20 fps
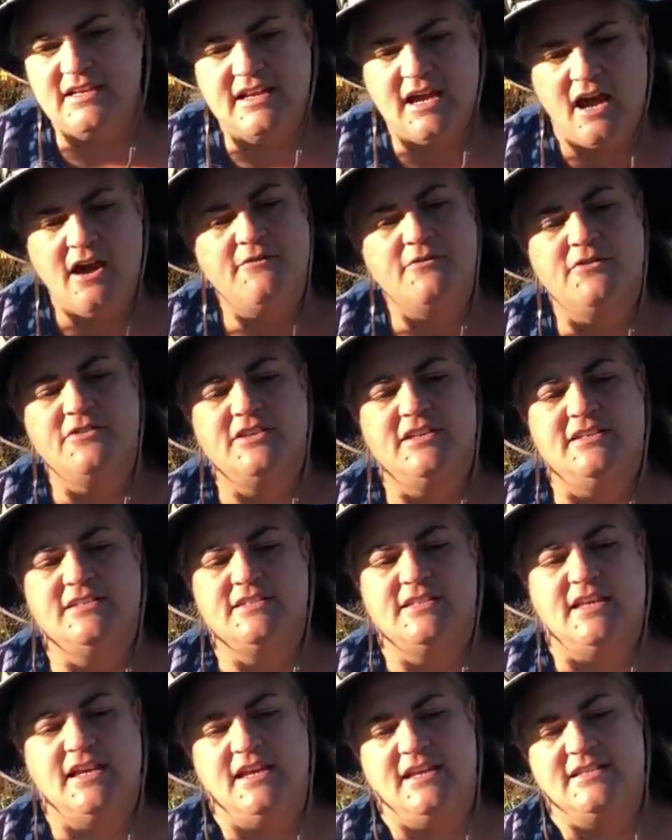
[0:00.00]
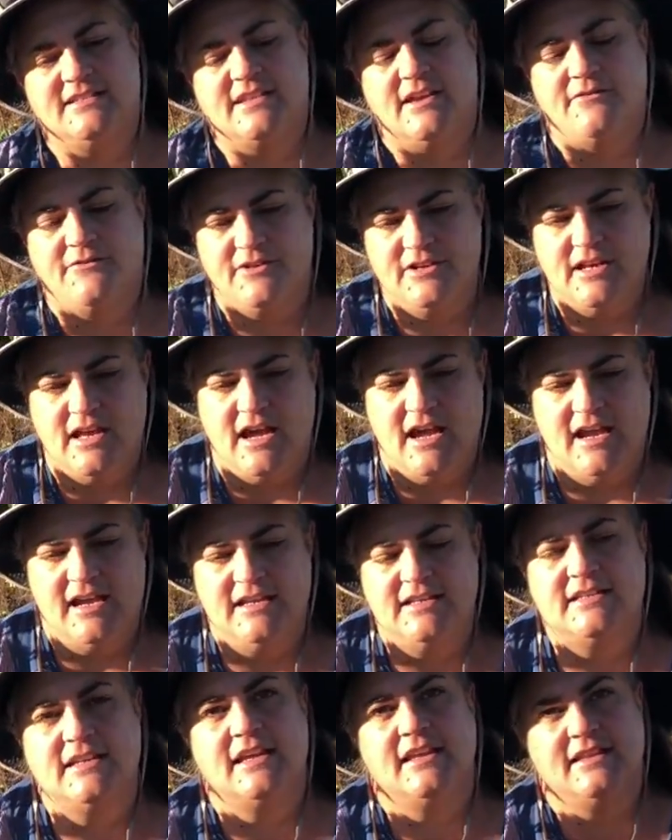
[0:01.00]
cover these things every
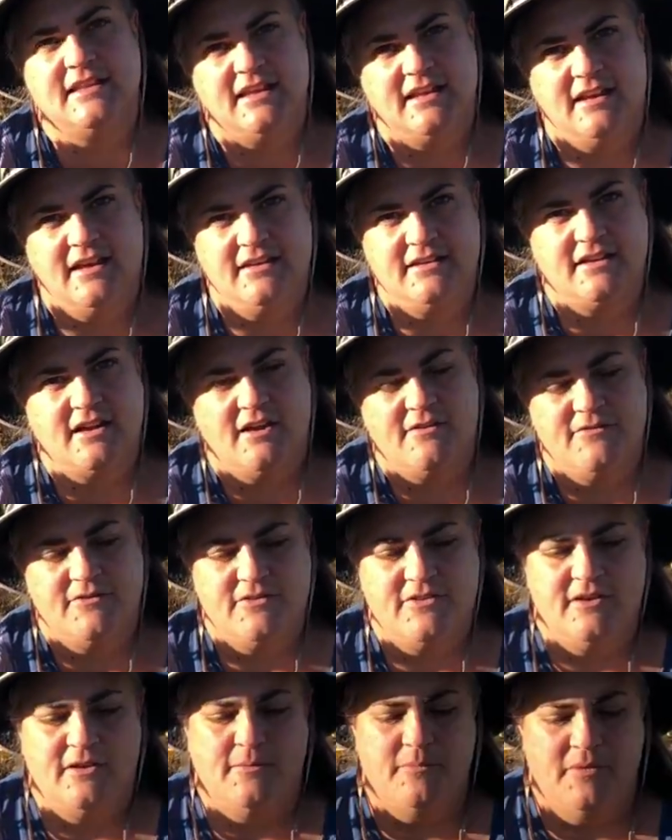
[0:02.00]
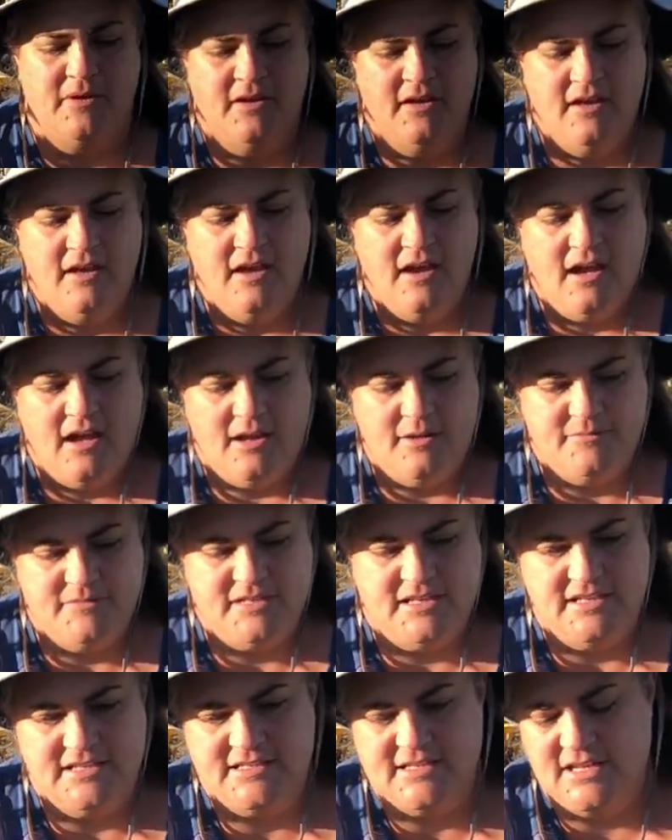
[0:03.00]
night and then uncover them
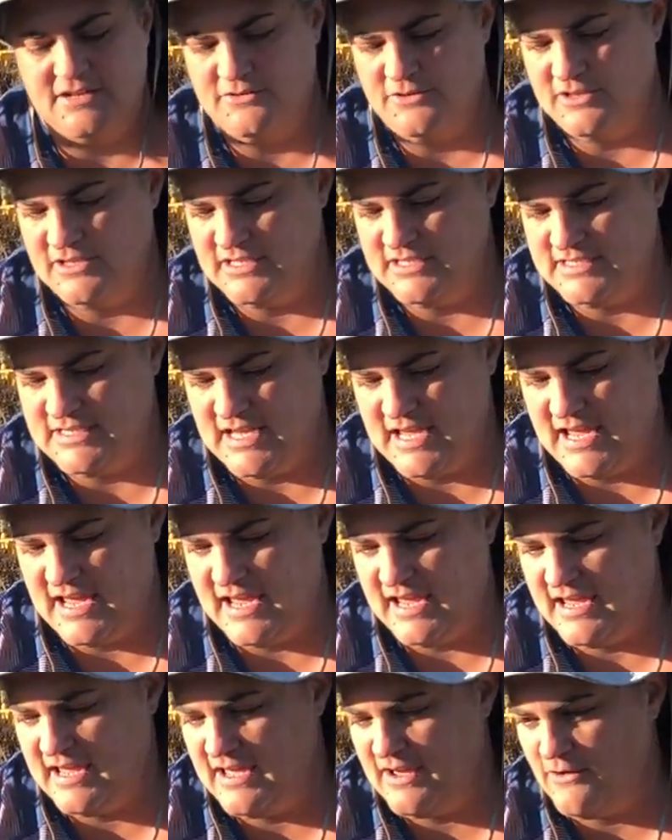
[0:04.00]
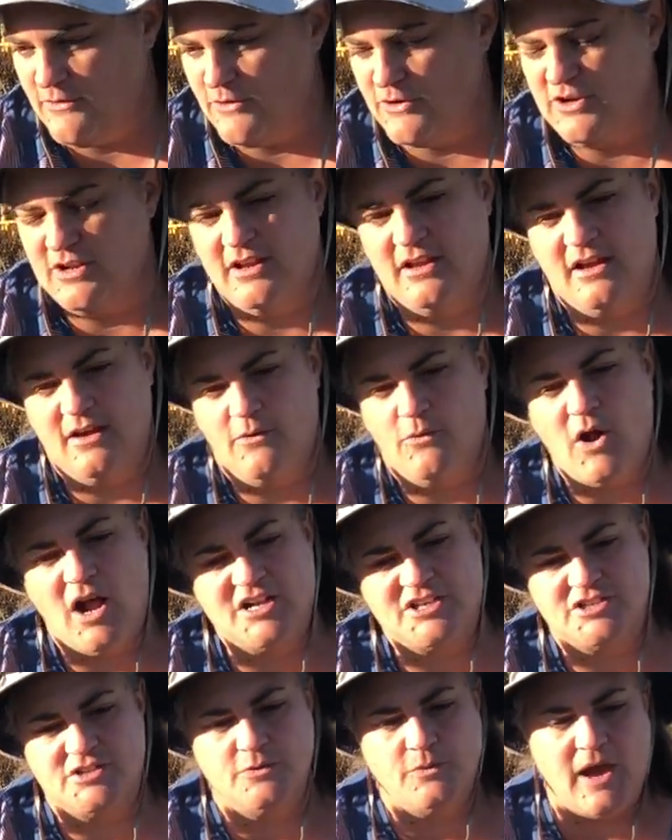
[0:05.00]
to get sun during the day, or
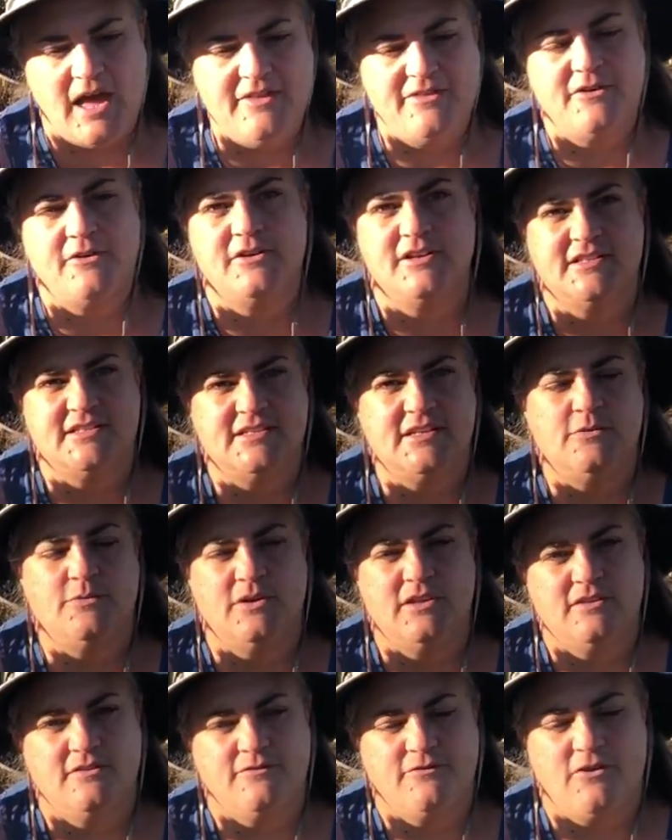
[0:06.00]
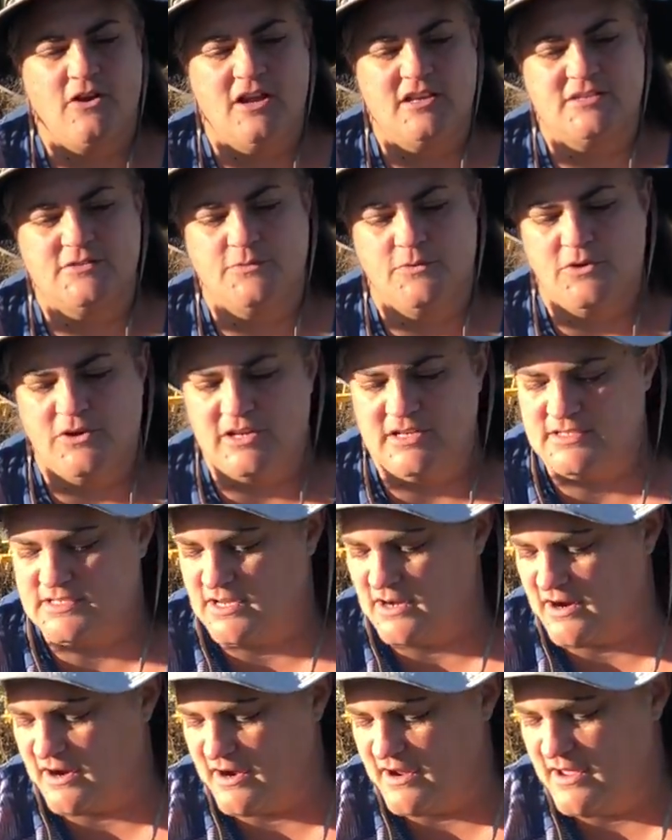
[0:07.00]
watch the weather and see when the frost warnings
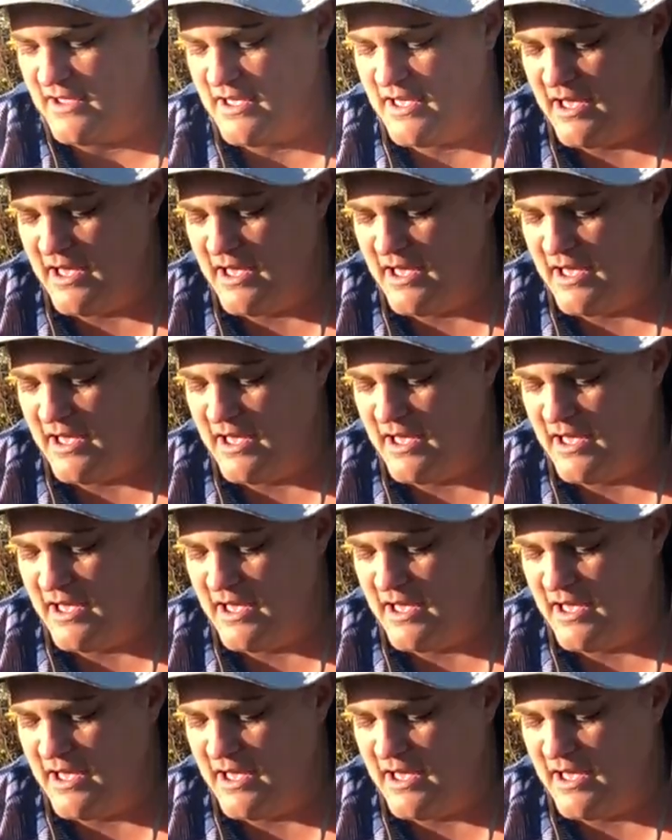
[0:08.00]
are.